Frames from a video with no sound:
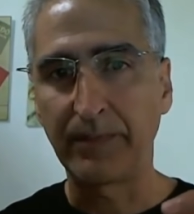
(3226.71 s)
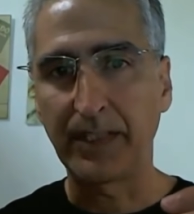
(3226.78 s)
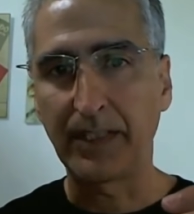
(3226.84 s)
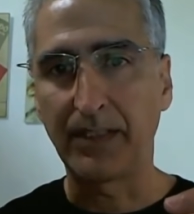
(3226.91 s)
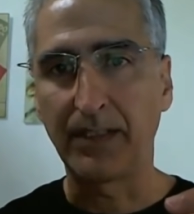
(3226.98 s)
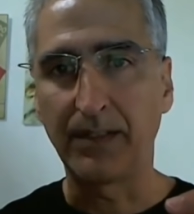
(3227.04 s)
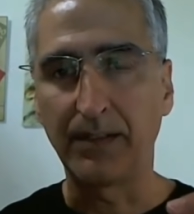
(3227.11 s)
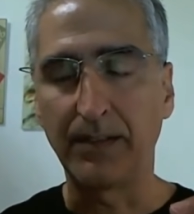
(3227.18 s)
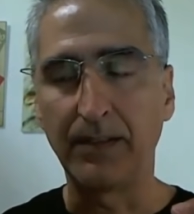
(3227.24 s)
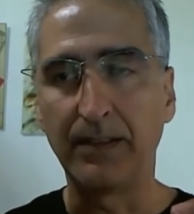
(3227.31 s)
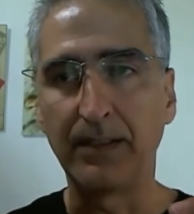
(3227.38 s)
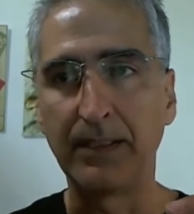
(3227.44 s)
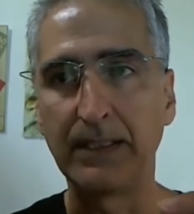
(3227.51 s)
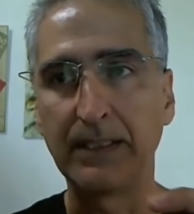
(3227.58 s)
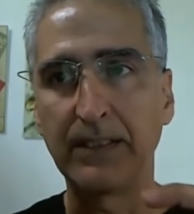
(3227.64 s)

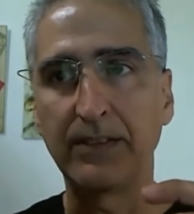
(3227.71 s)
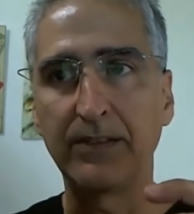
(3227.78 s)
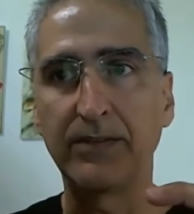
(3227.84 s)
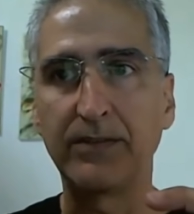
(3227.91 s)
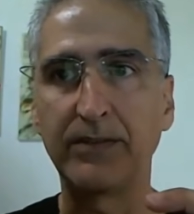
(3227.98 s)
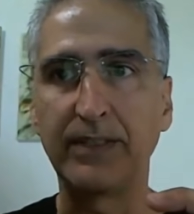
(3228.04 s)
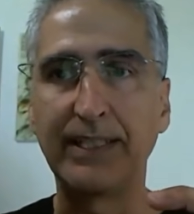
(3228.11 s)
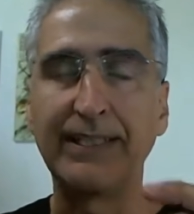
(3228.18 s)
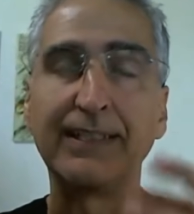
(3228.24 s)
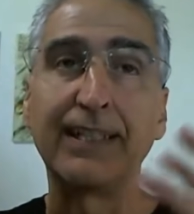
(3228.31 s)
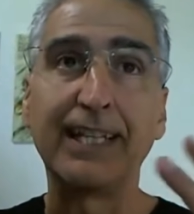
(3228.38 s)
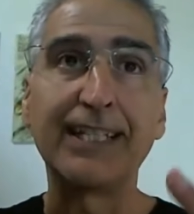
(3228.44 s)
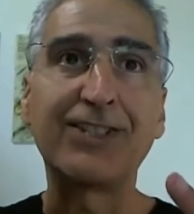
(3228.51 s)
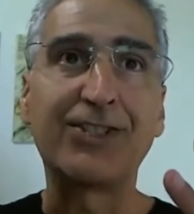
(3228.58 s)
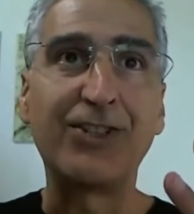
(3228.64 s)

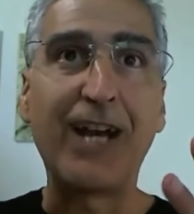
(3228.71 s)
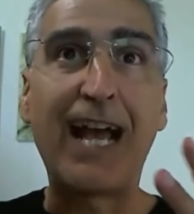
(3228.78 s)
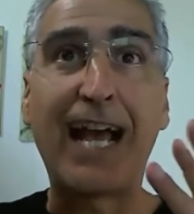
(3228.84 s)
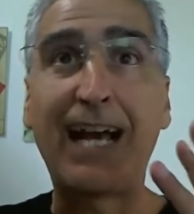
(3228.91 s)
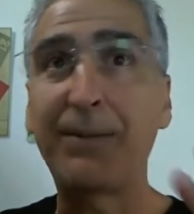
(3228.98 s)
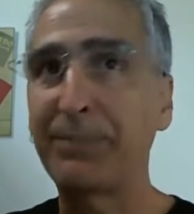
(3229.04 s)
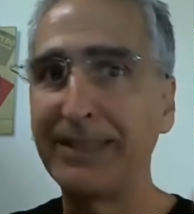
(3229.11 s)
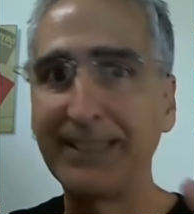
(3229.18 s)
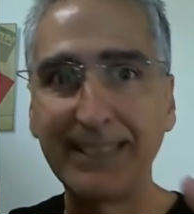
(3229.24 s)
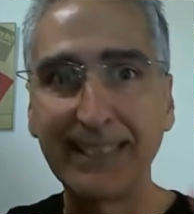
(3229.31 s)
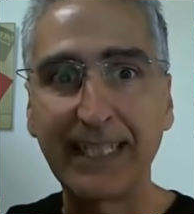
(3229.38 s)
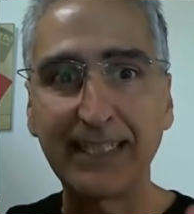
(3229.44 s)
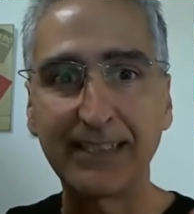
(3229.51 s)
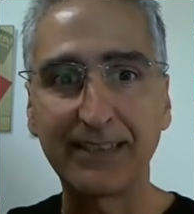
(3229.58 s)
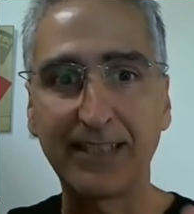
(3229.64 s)
Unless you happen to
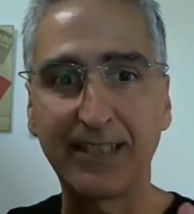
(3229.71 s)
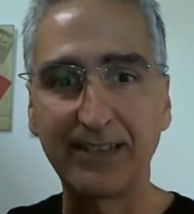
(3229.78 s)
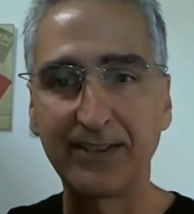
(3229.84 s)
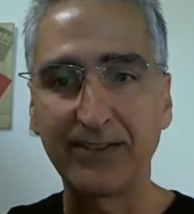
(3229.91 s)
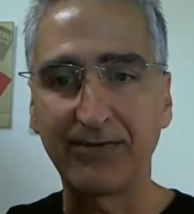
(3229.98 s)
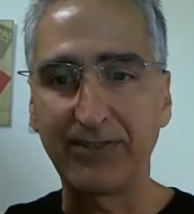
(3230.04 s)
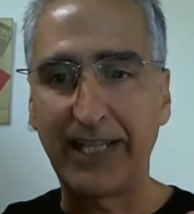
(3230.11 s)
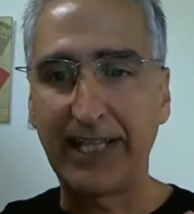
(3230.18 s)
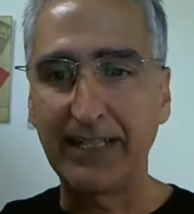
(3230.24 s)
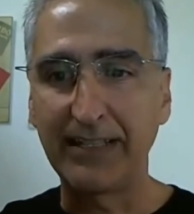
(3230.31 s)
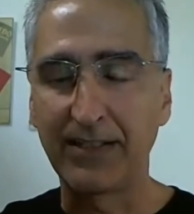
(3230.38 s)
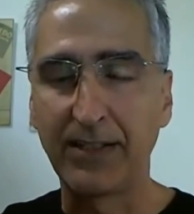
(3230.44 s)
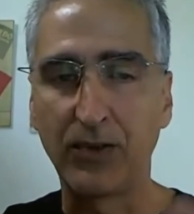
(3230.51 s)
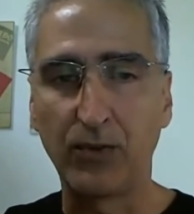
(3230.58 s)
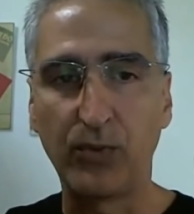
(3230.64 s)
get tons of
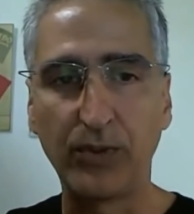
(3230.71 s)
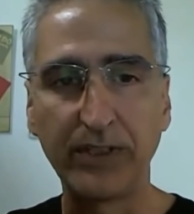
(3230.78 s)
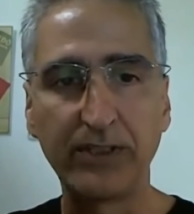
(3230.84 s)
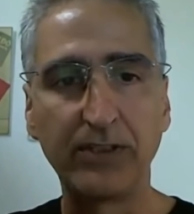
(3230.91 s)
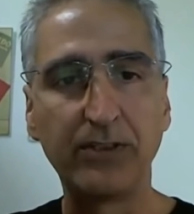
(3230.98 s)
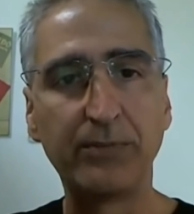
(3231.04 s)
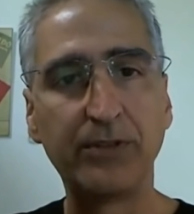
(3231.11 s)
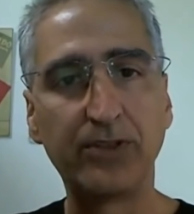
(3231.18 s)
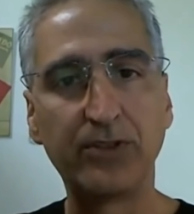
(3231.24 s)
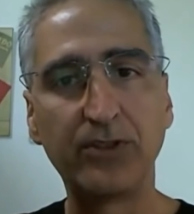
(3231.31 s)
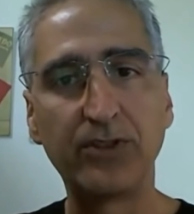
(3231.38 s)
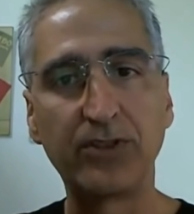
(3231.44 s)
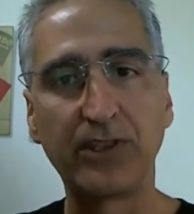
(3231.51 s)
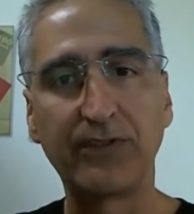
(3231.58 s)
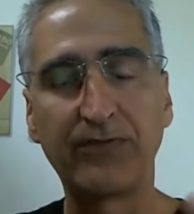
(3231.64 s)
flats, 1 tube is
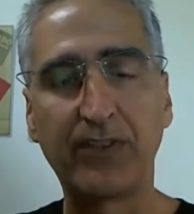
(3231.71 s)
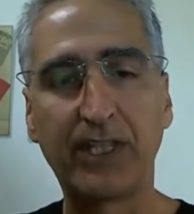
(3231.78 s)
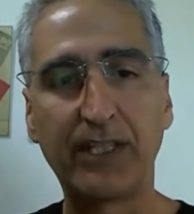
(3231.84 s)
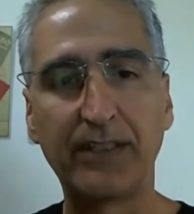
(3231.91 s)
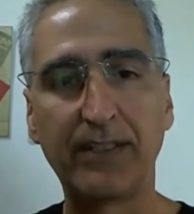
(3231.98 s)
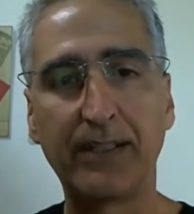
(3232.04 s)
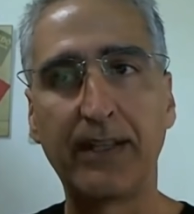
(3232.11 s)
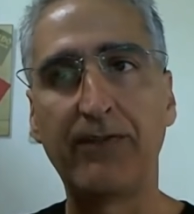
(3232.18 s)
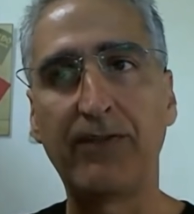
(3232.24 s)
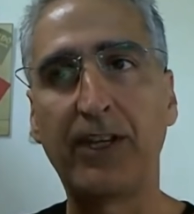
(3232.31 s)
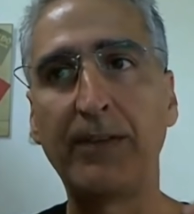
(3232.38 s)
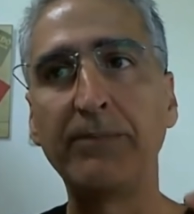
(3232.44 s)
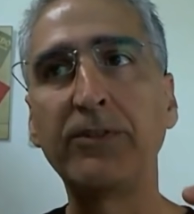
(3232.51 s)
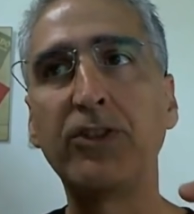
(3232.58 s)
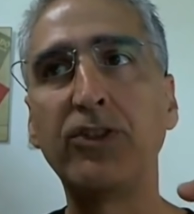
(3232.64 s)
usually fine. If
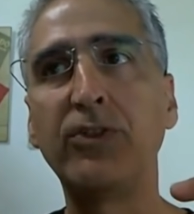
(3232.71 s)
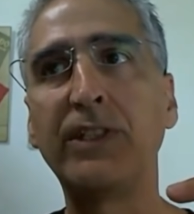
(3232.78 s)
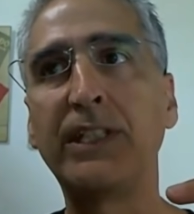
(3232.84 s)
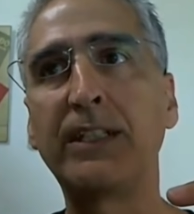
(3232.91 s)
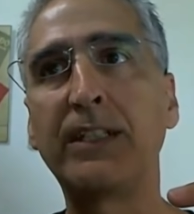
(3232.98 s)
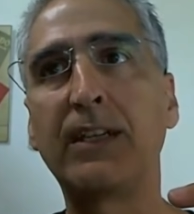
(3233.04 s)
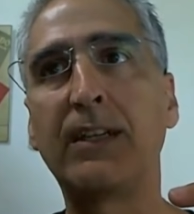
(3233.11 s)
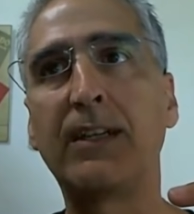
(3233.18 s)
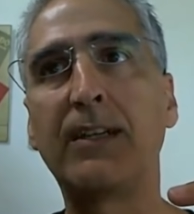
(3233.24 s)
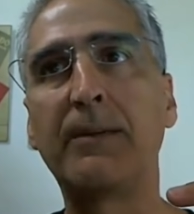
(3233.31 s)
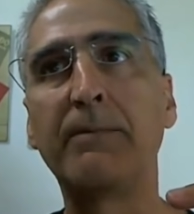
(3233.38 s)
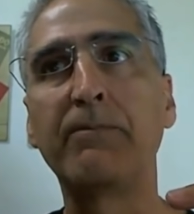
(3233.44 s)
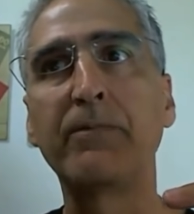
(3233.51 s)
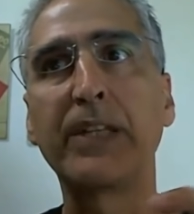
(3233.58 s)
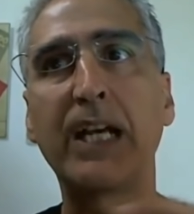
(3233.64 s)
I'm doing
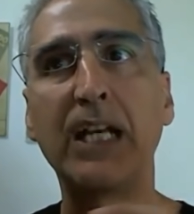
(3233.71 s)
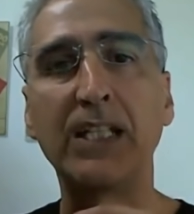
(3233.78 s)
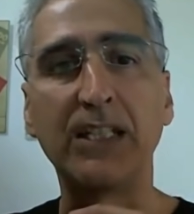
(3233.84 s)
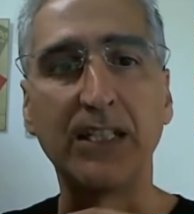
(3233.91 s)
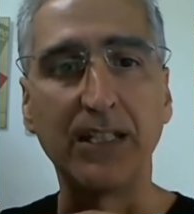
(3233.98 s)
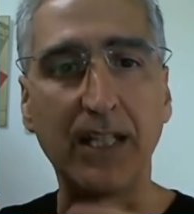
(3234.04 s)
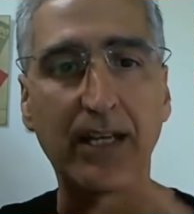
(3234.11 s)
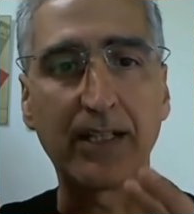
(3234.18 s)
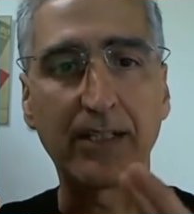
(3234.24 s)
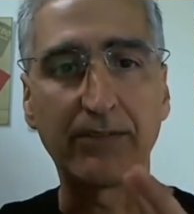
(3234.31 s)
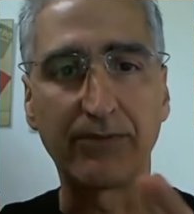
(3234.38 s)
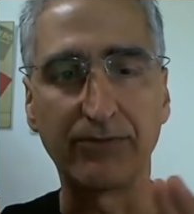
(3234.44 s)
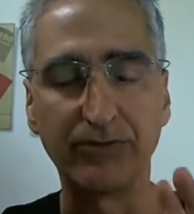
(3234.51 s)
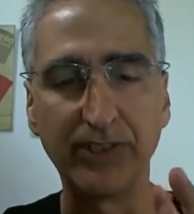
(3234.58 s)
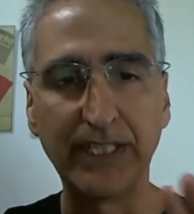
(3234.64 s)
a lot
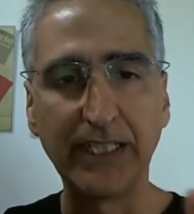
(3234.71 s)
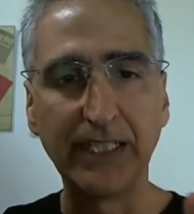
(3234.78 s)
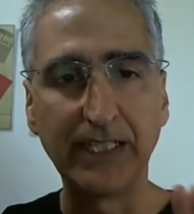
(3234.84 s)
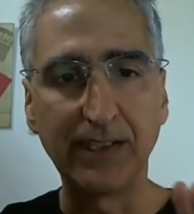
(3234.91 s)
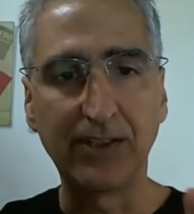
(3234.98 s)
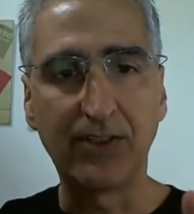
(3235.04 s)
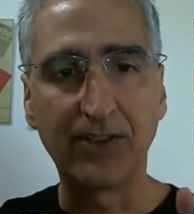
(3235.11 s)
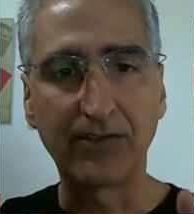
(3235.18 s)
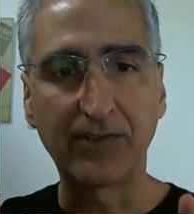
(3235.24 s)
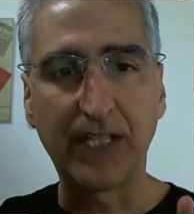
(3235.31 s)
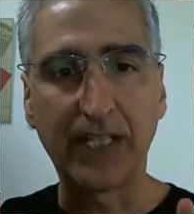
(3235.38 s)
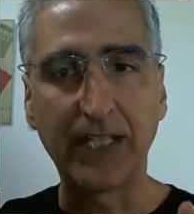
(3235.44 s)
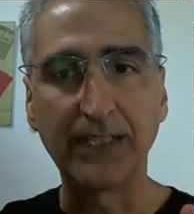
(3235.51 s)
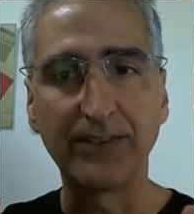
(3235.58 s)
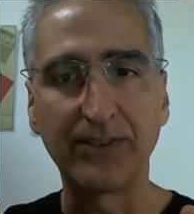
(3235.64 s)
of really long
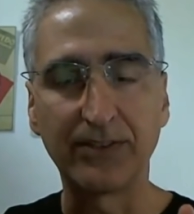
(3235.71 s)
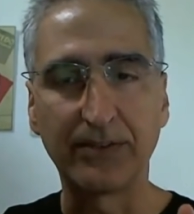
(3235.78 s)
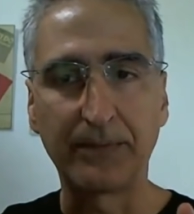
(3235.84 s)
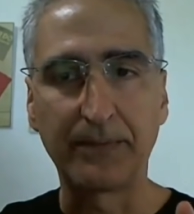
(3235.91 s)
rides,